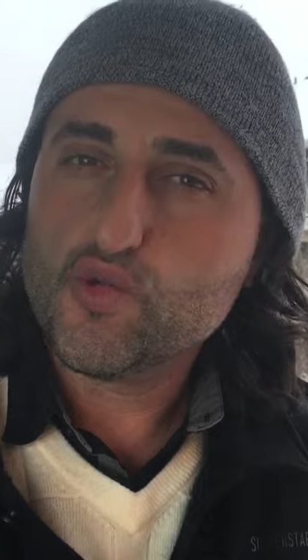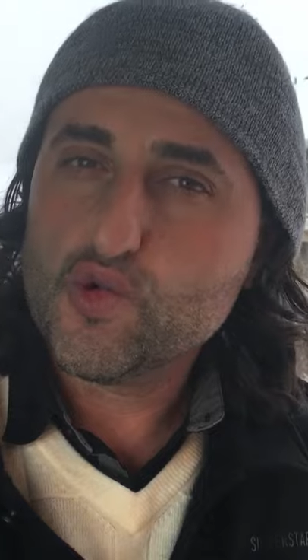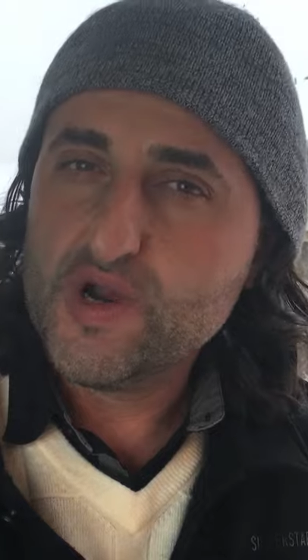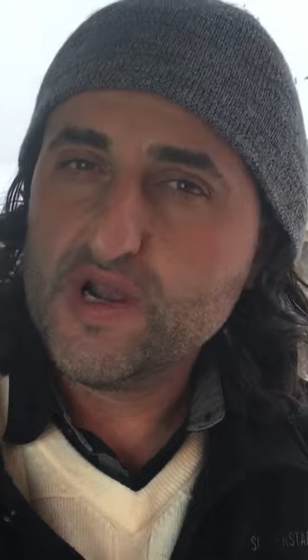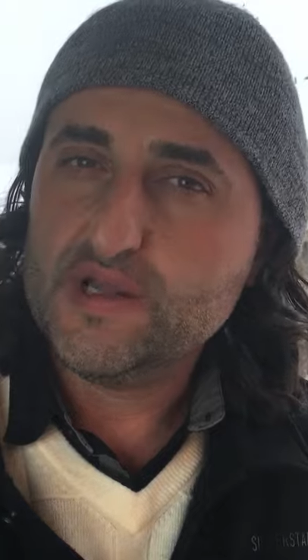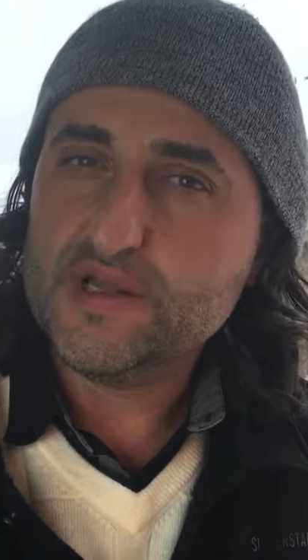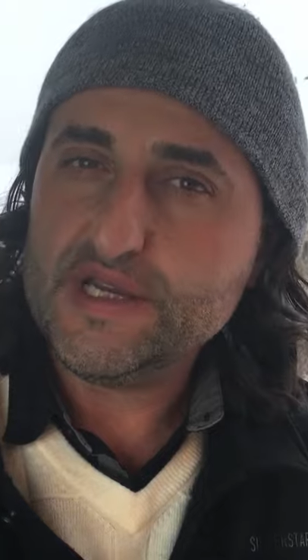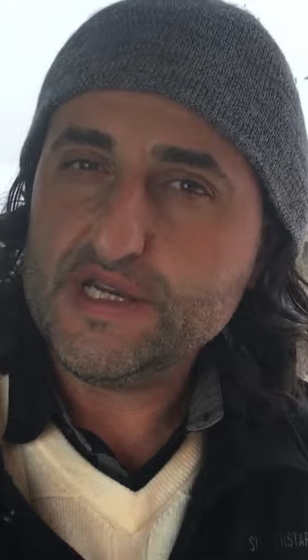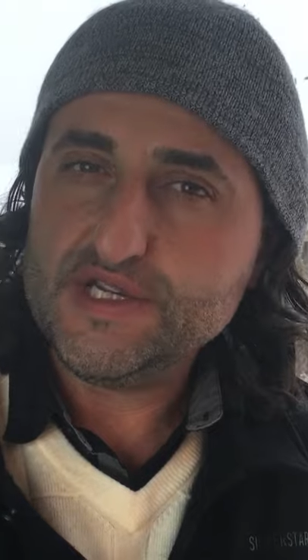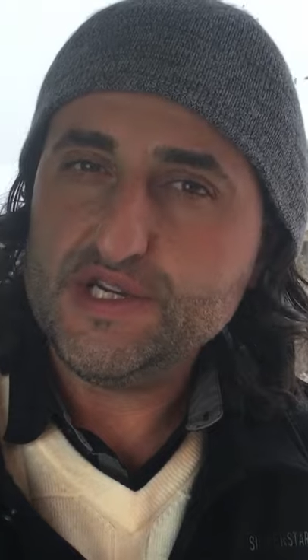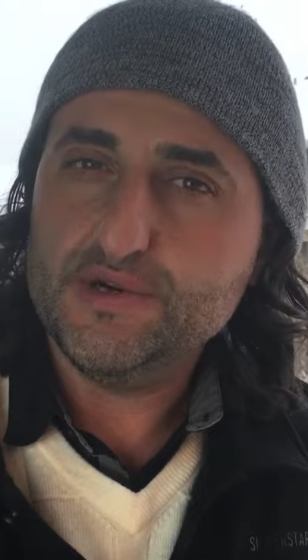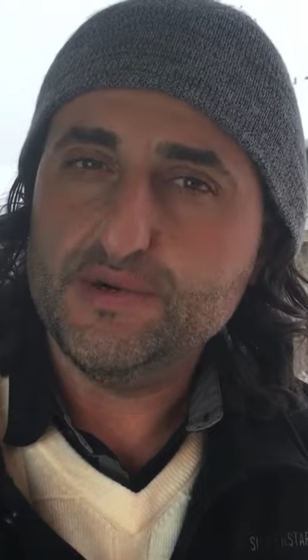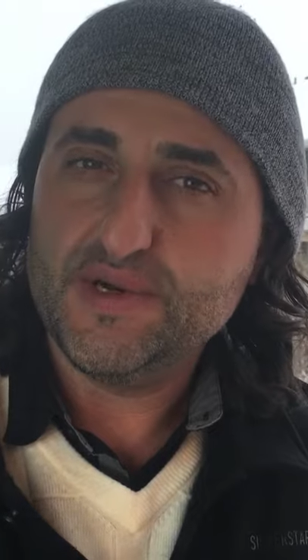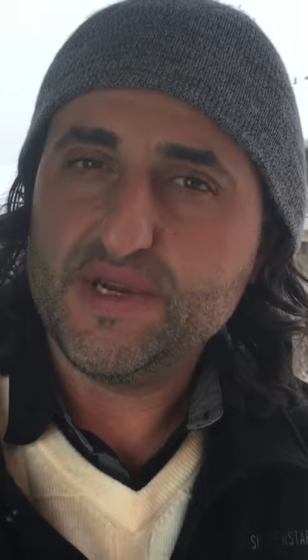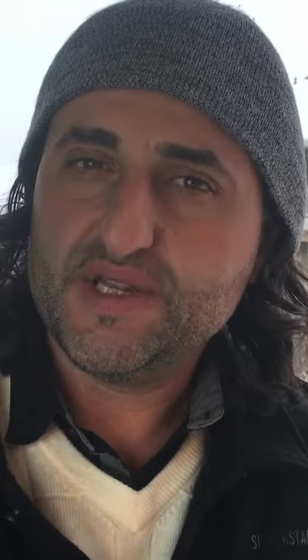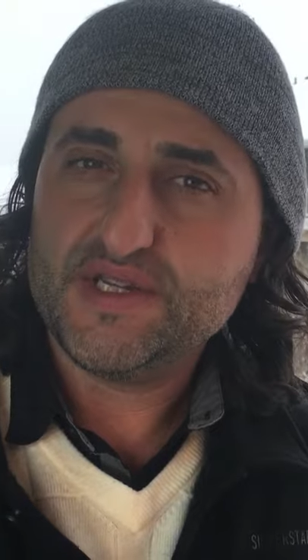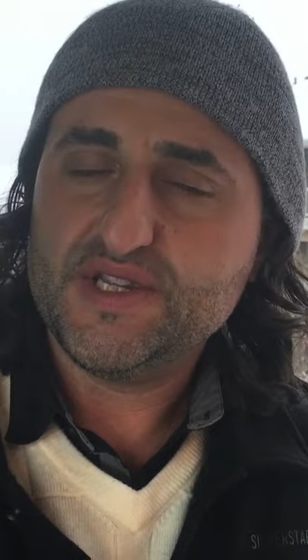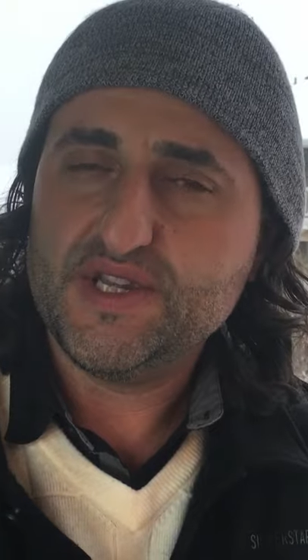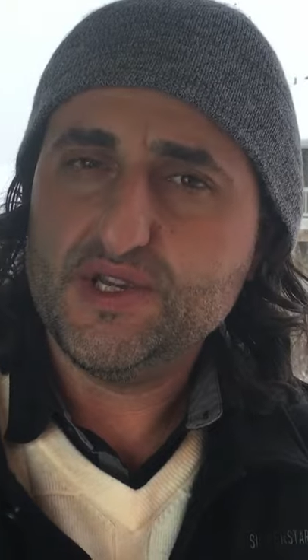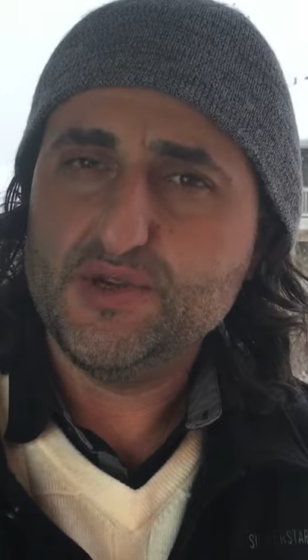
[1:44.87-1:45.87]
really
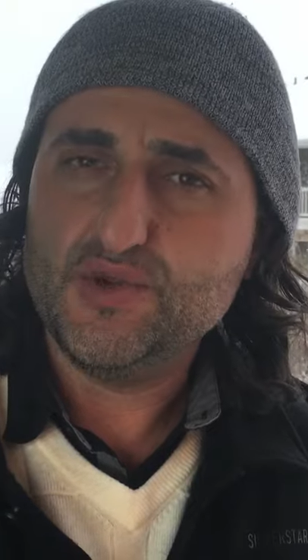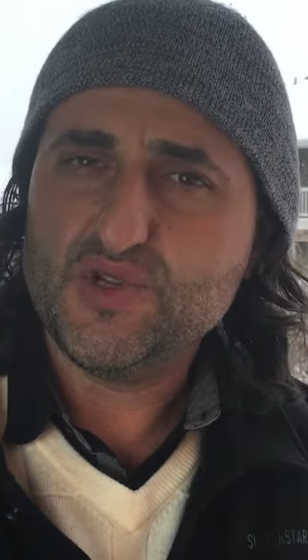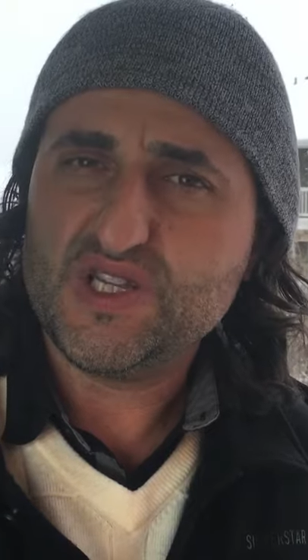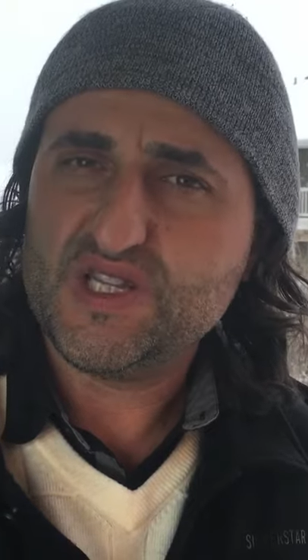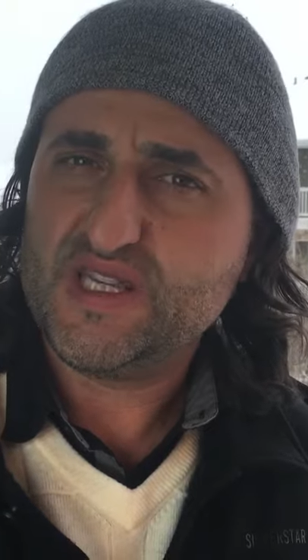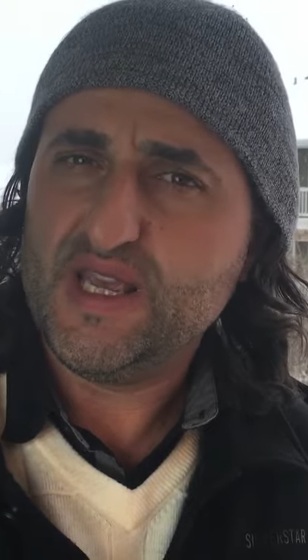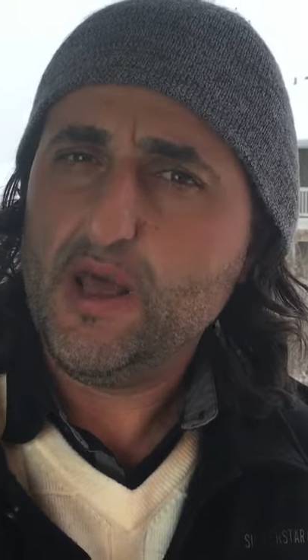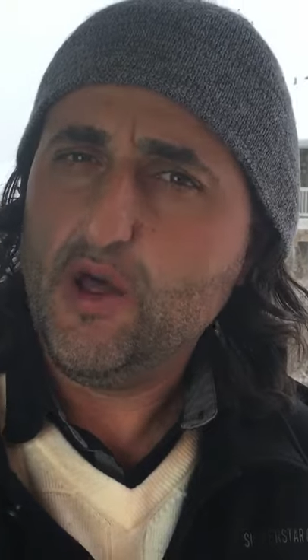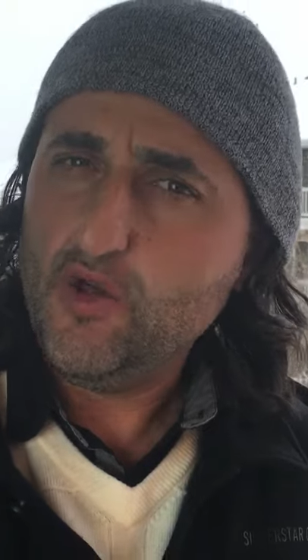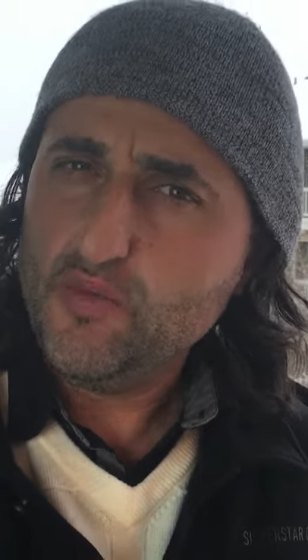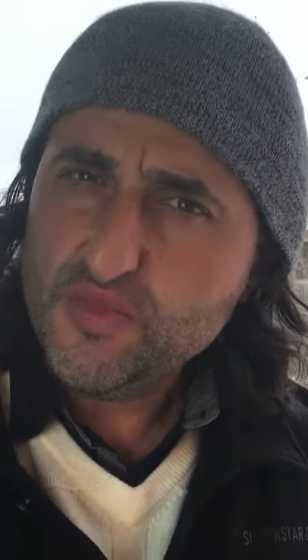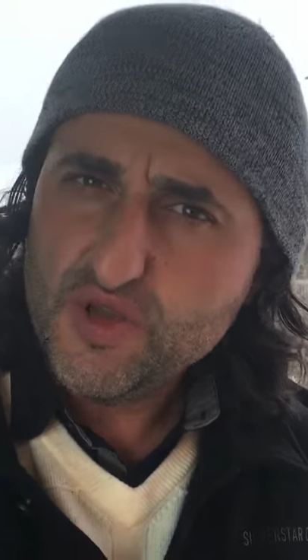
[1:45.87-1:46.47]
doing? Do you sell